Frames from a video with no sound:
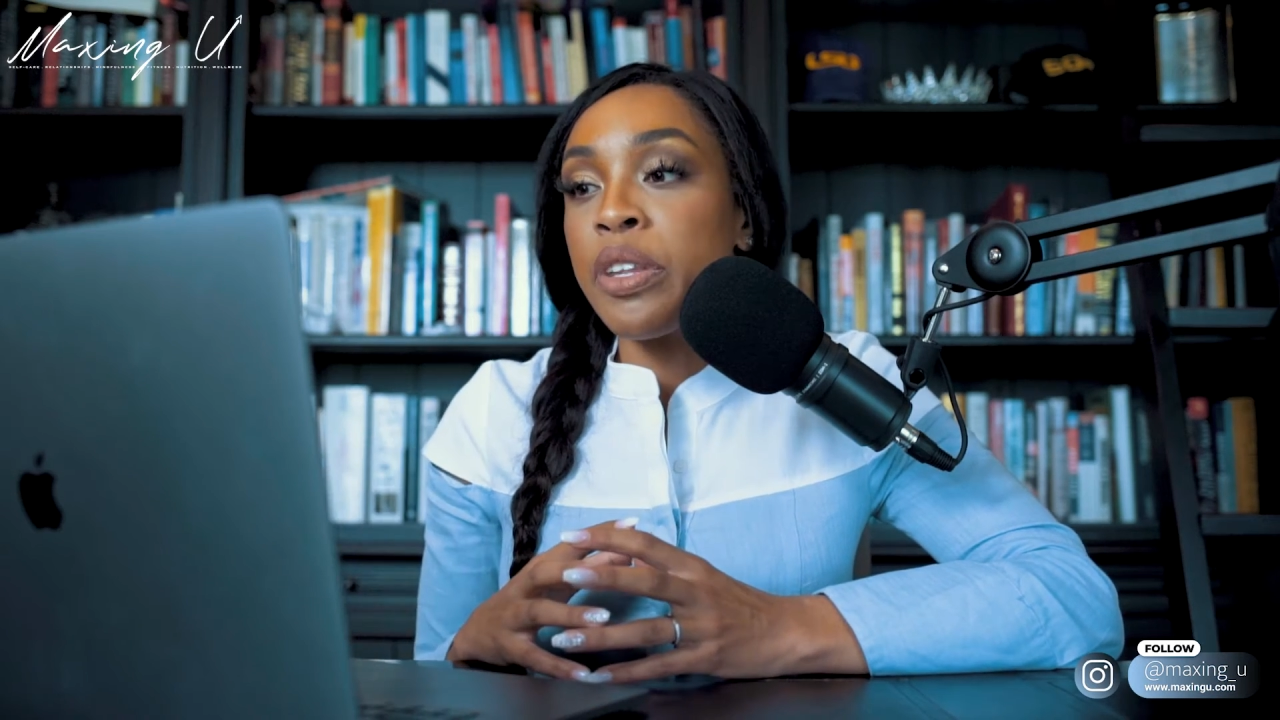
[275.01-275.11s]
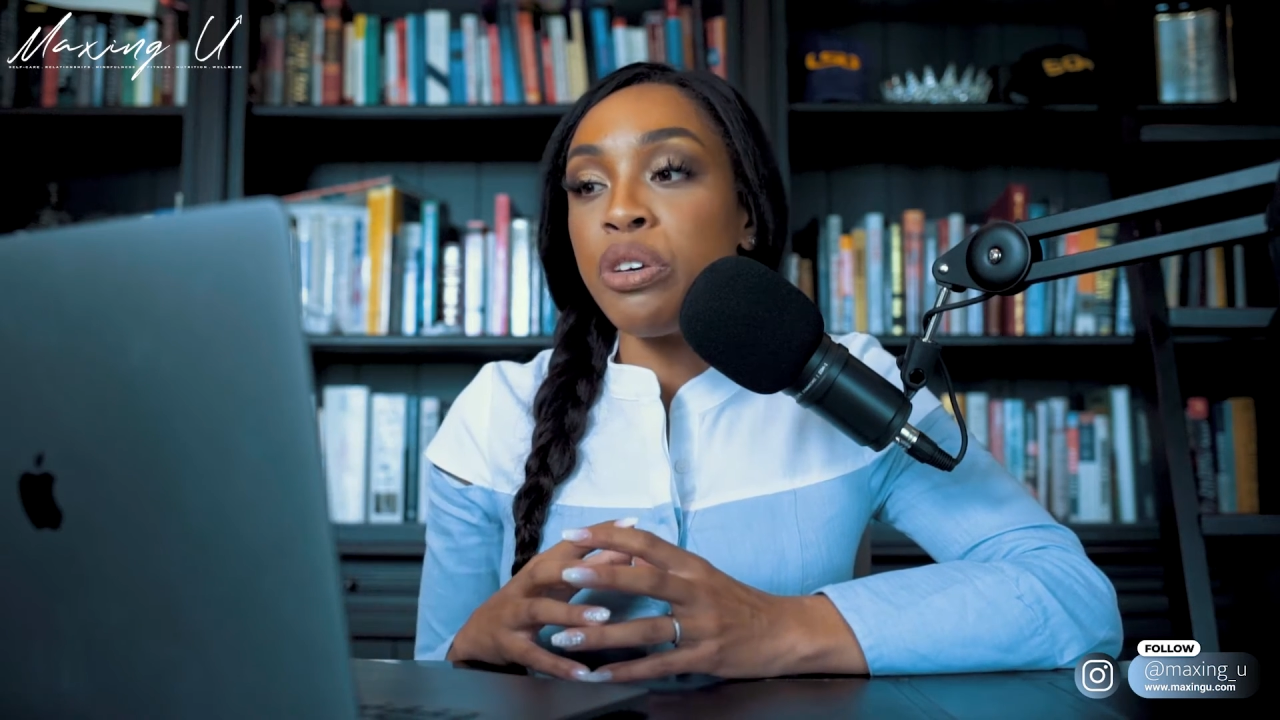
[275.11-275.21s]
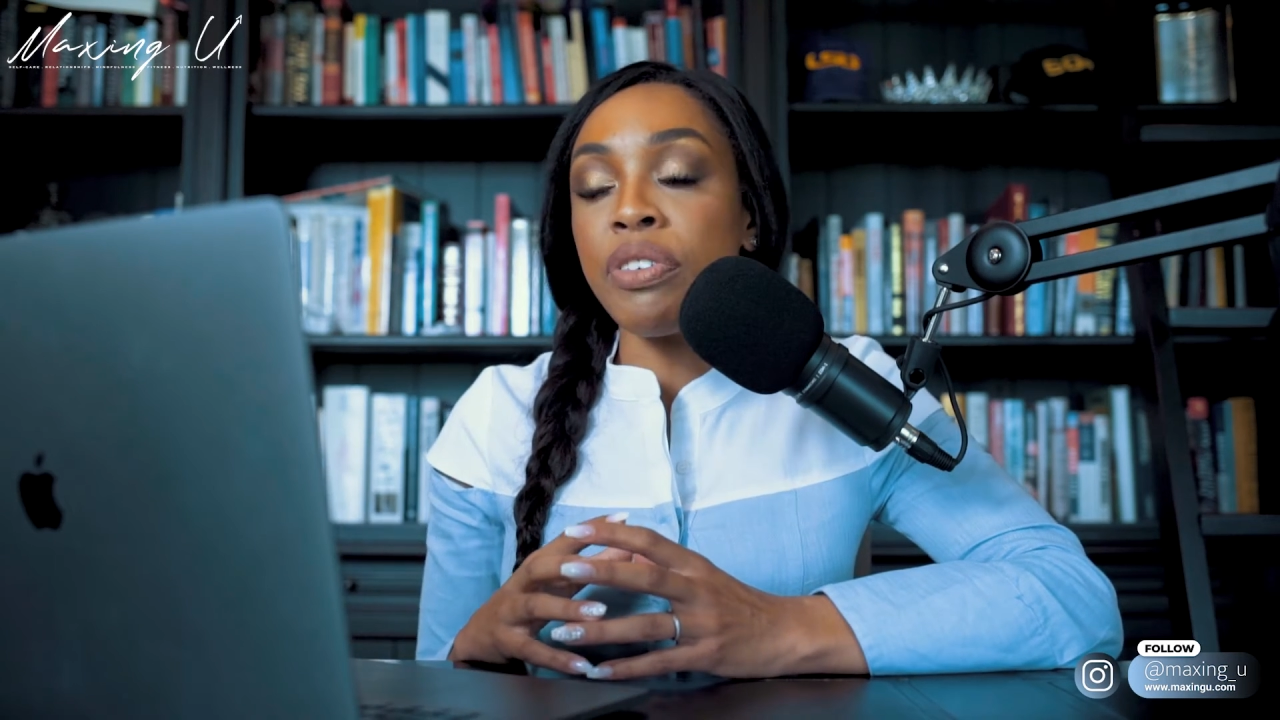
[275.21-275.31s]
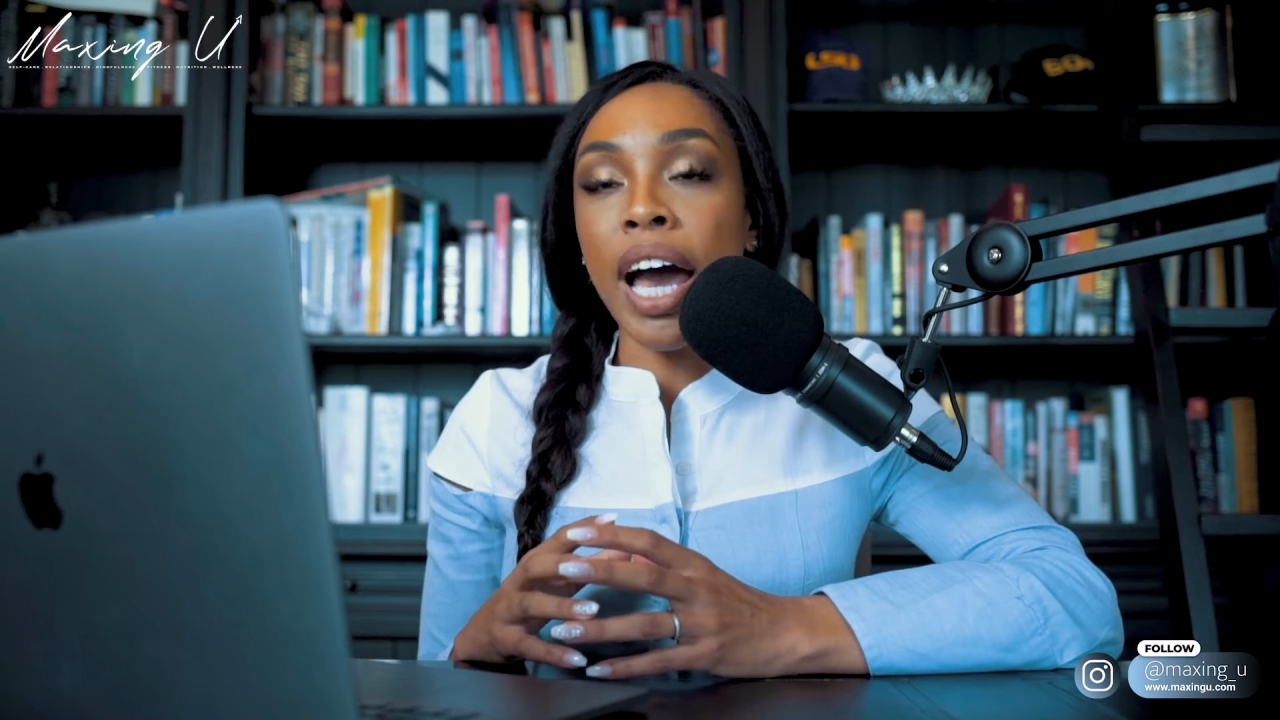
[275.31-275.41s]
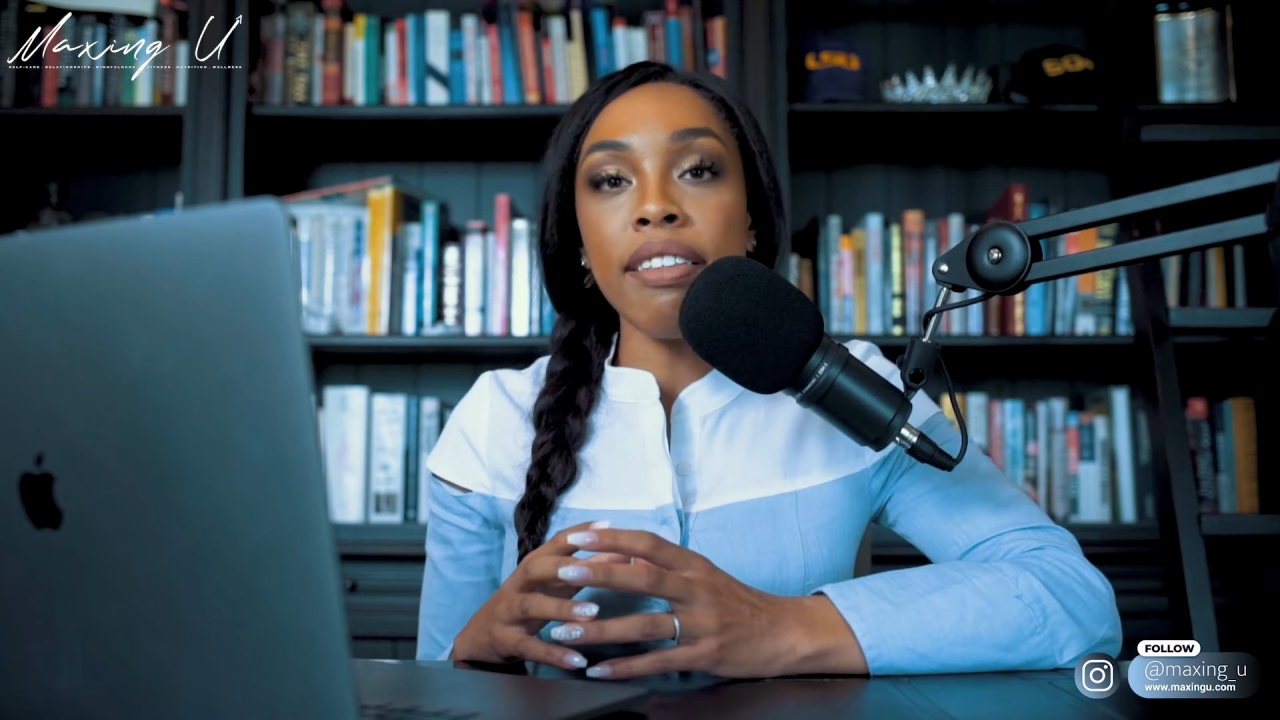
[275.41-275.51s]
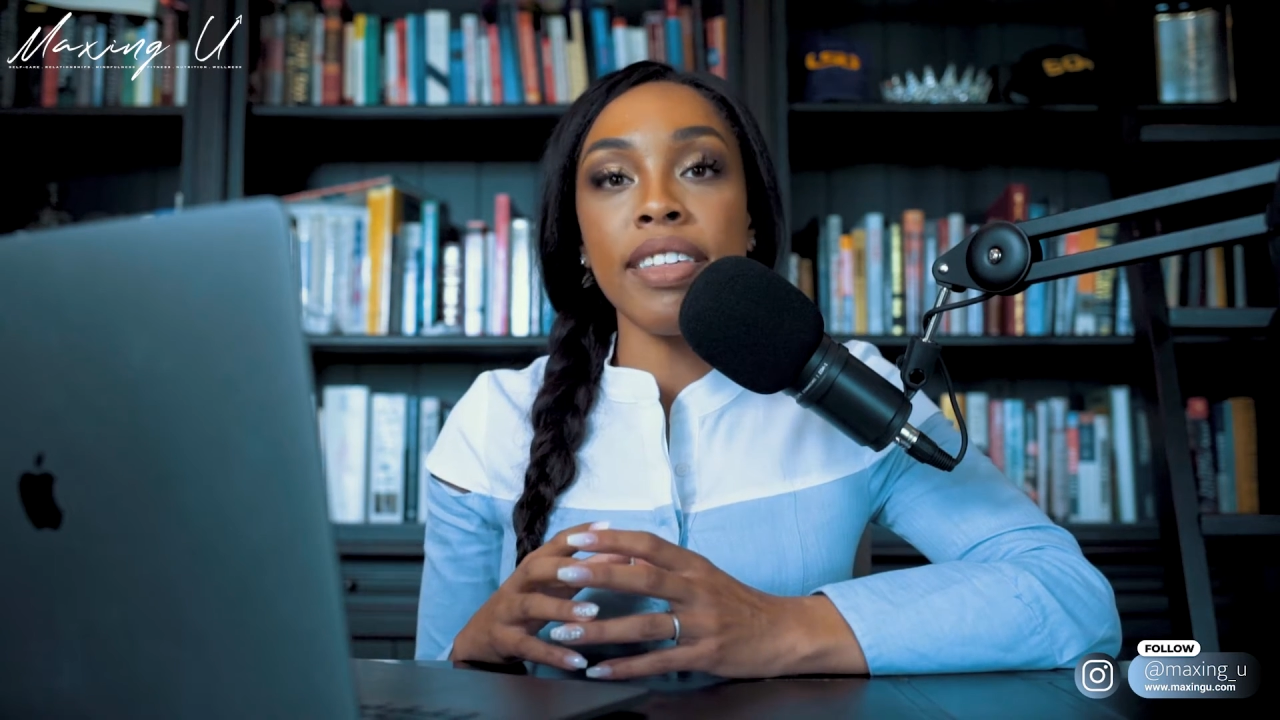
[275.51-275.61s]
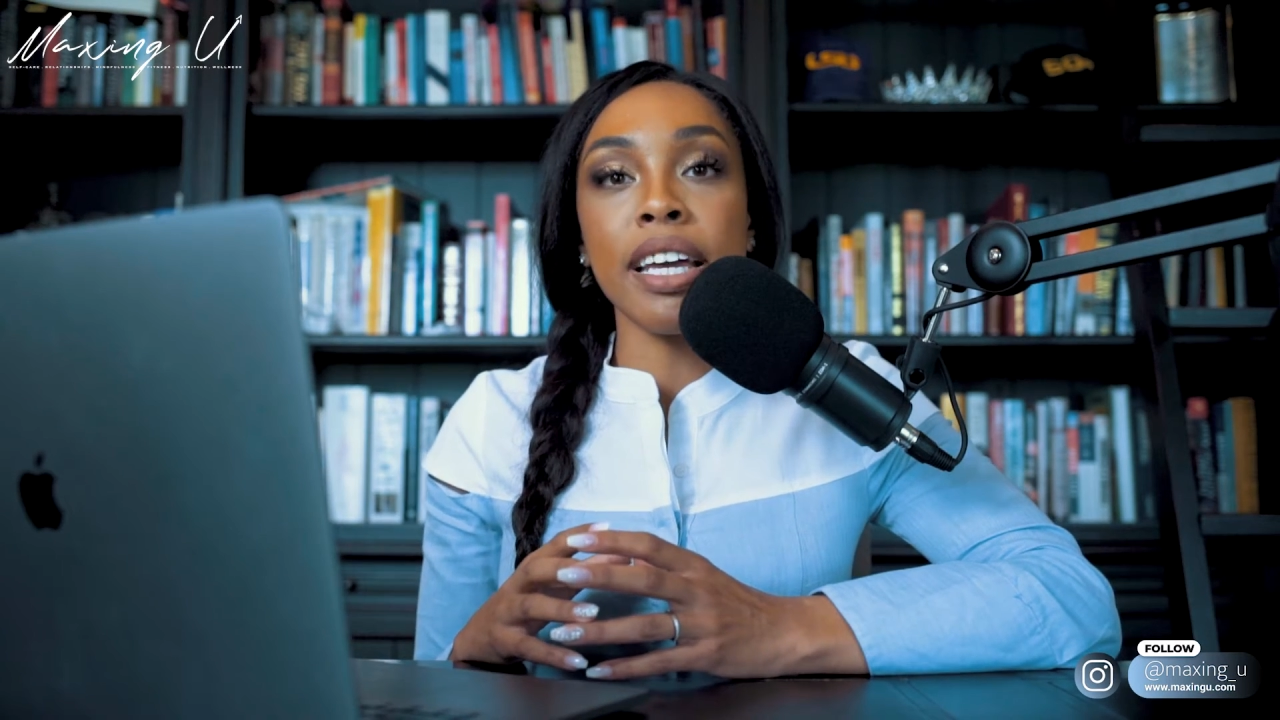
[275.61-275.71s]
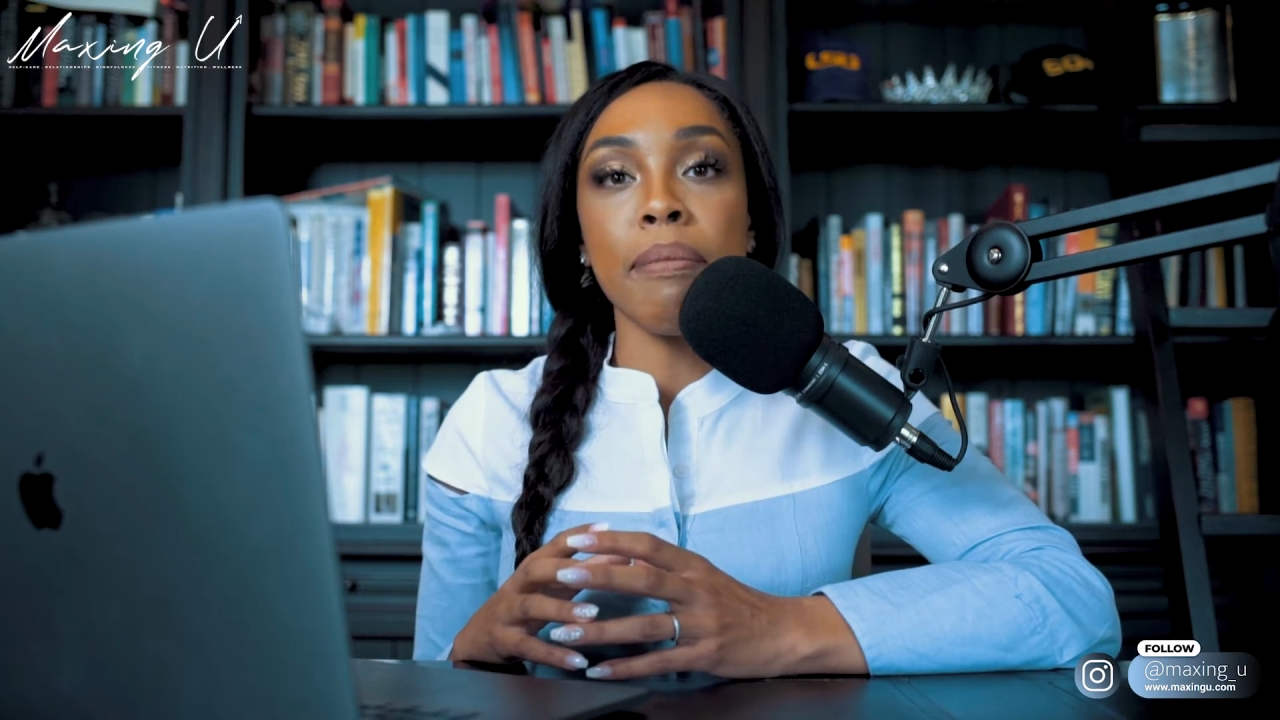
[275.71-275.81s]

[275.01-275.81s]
You've got to think